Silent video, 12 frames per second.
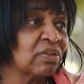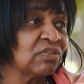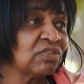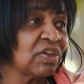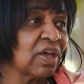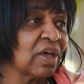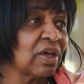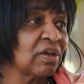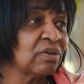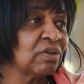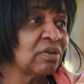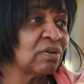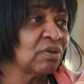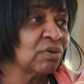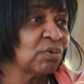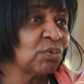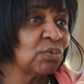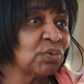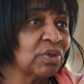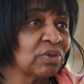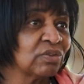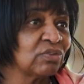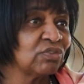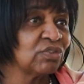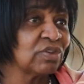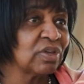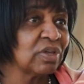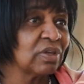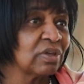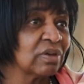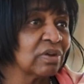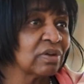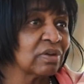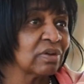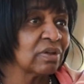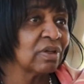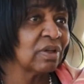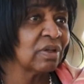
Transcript: long lasting friendships, where